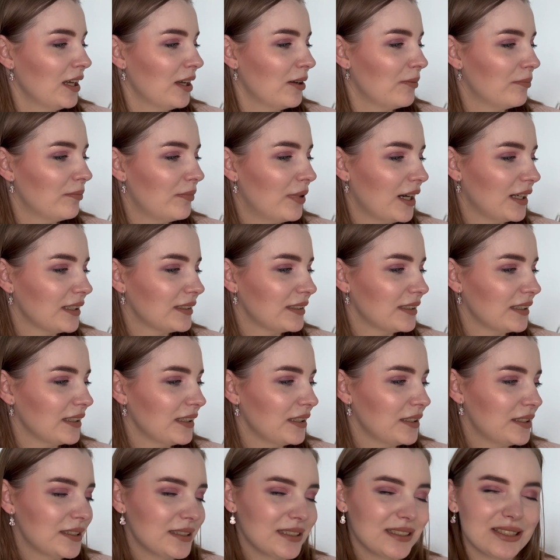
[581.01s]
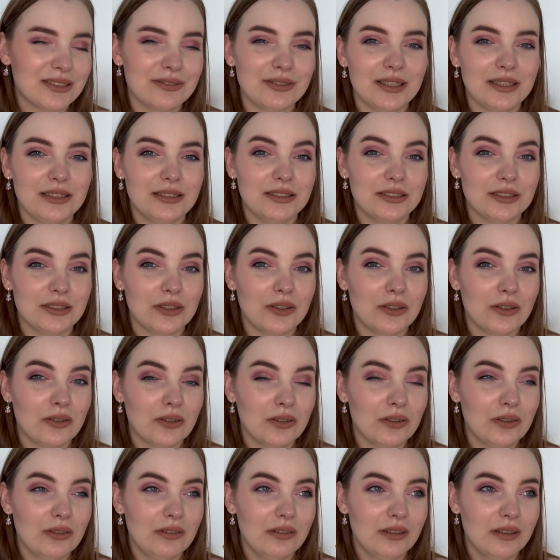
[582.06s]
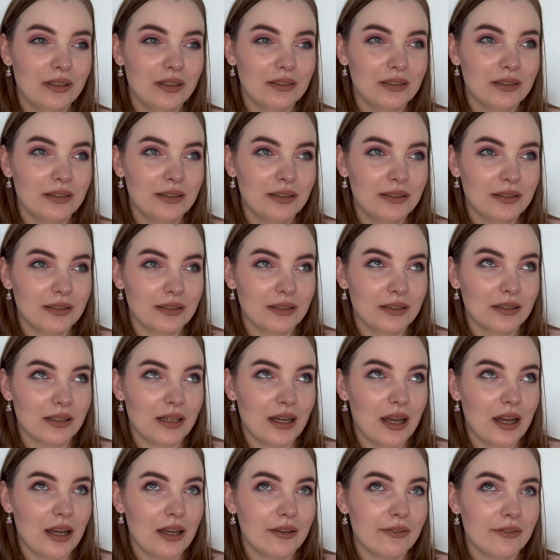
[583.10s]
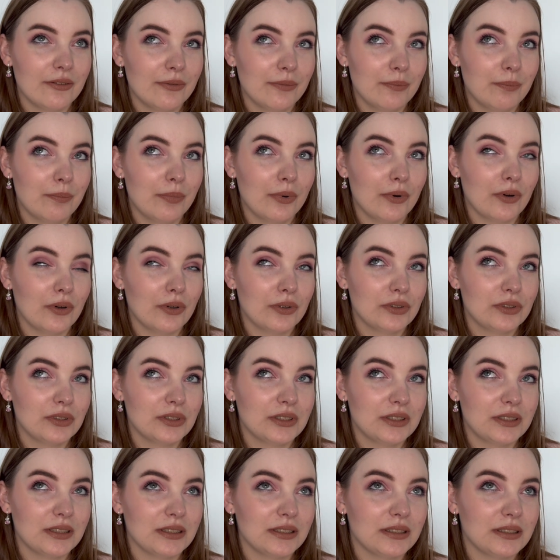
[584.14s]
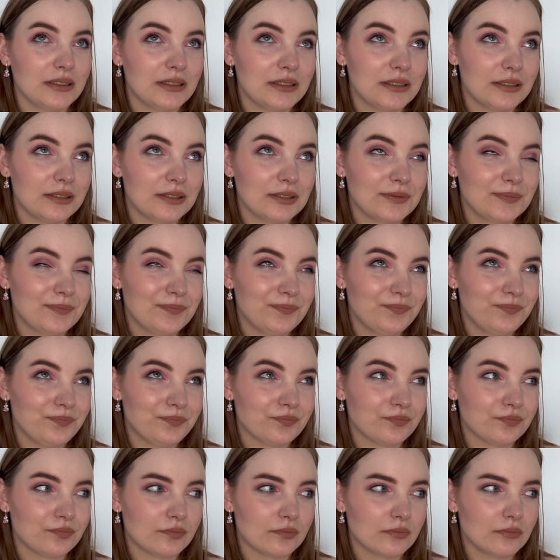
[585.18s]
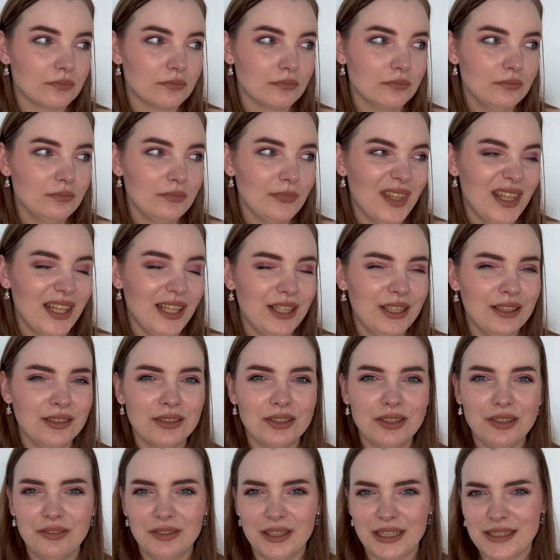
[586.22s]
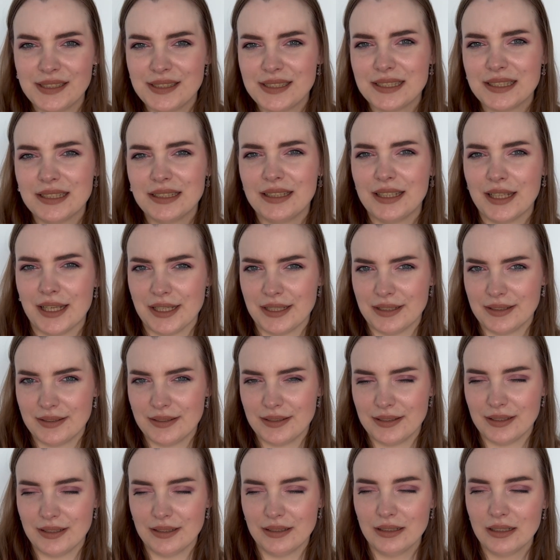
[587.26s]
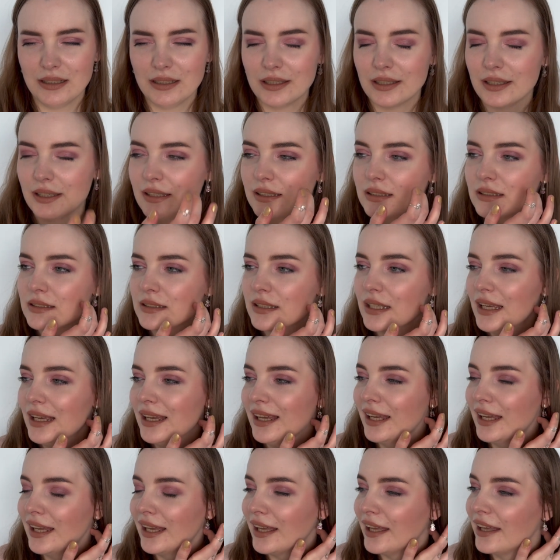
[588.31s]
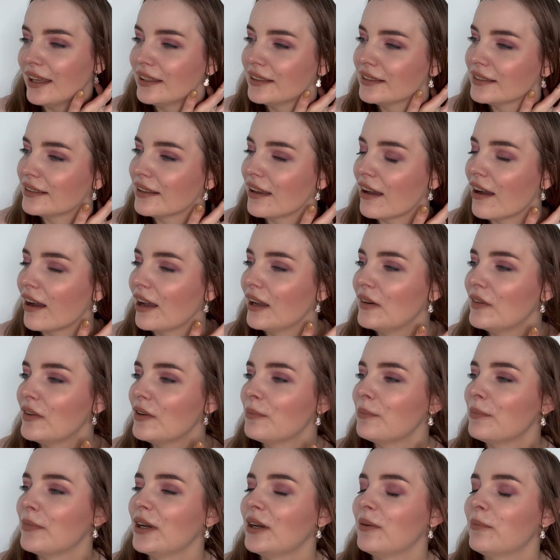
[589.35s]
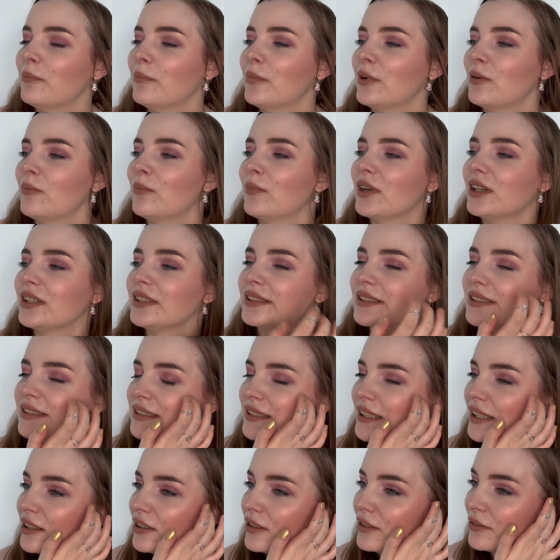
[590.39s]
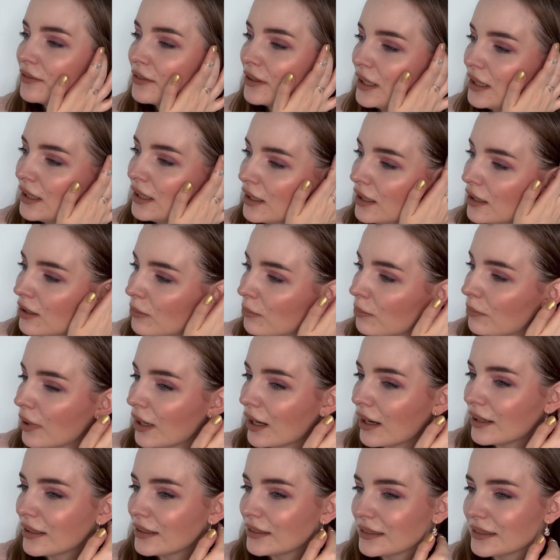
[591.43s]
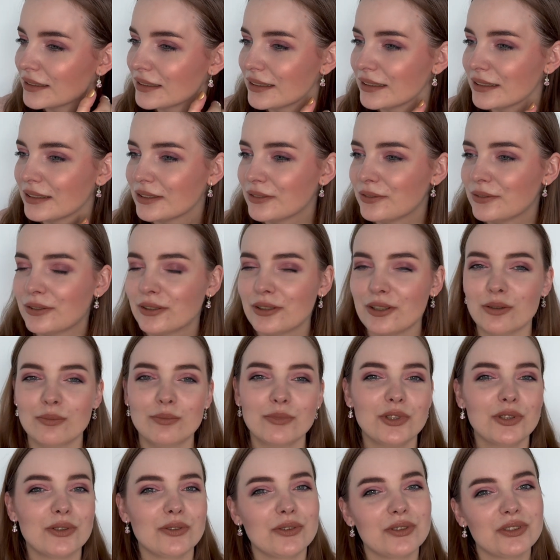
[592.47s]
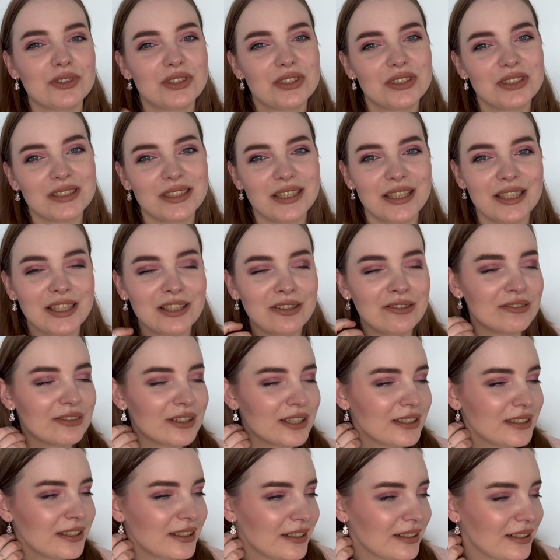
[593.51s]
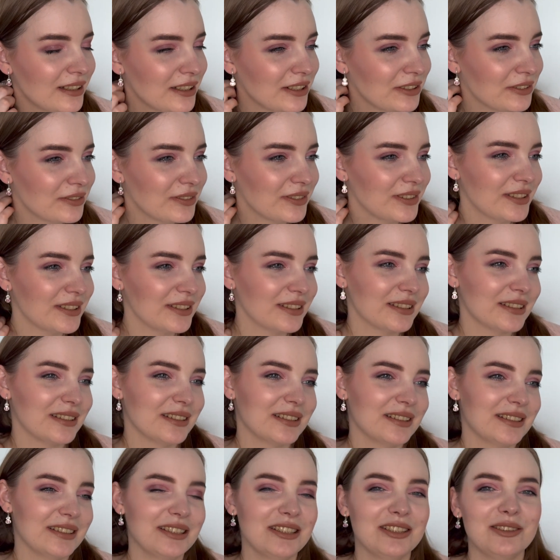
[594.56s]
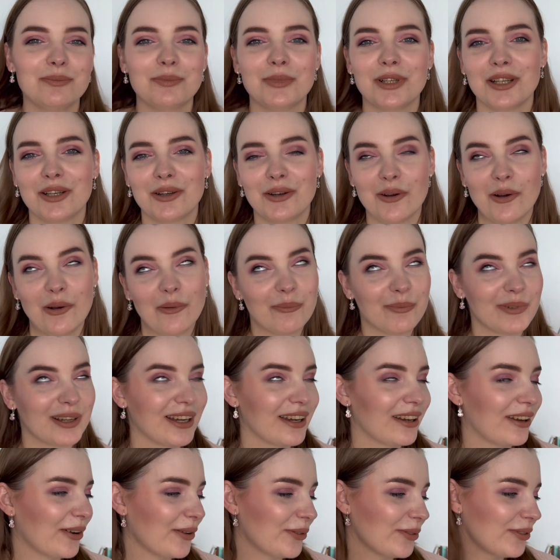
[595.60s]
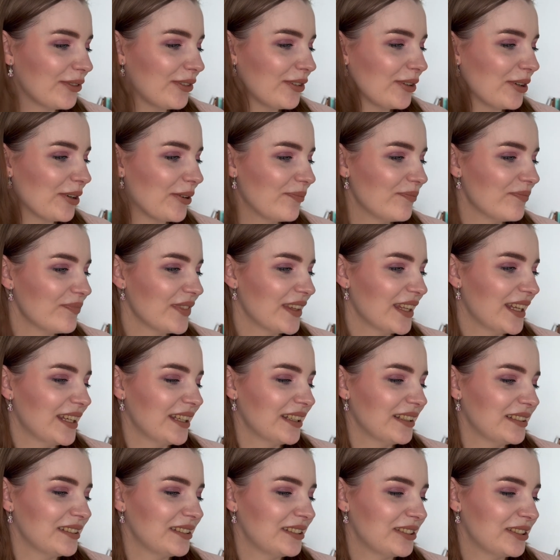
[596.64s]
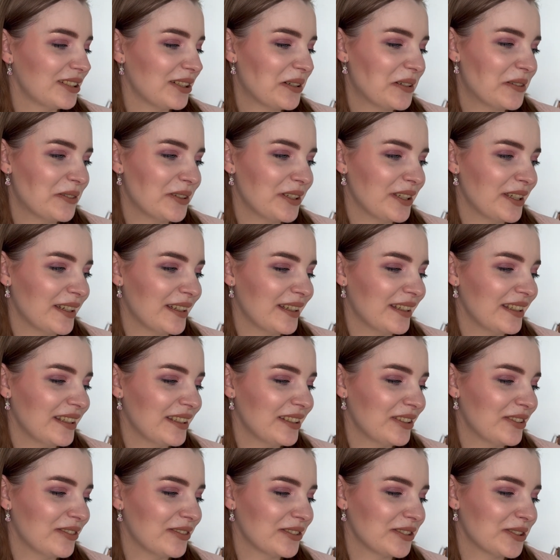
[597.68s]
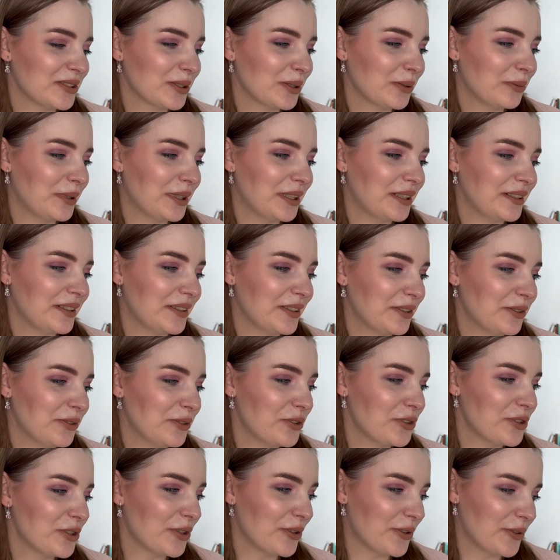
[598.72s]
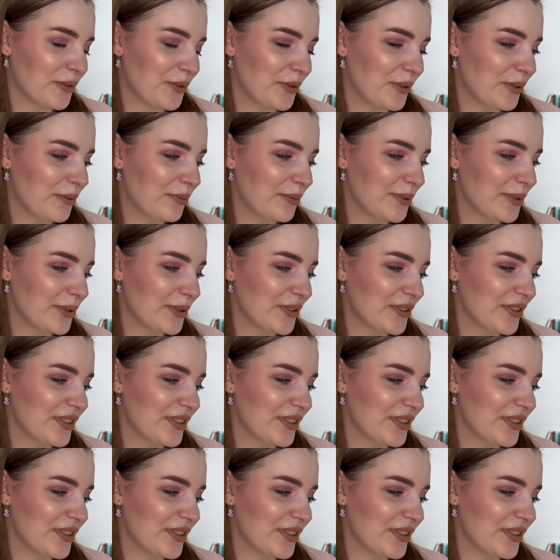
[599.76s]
but it's quite old. I've bought it in 2019, I guess, and I remember myself buying it from USA when I lived in my home country. So yeah, it was quite a journey with